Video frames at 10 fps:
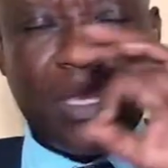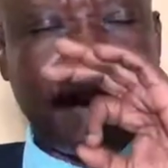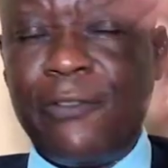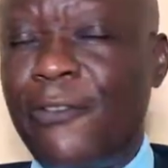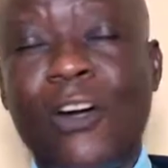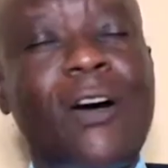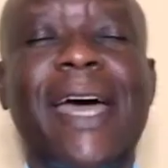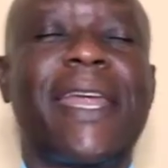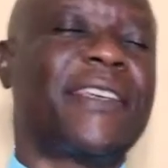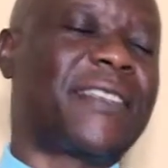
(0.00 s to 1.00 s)
for
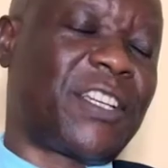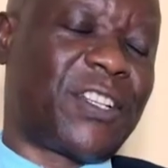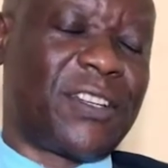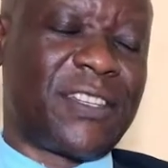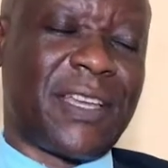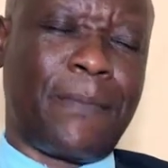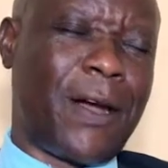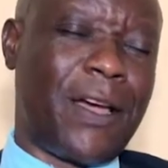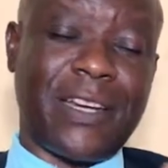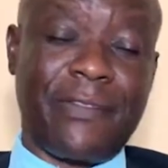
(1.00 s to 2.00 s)
organizations, a
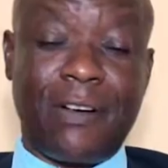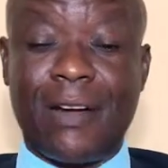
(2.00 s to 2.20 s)
priority for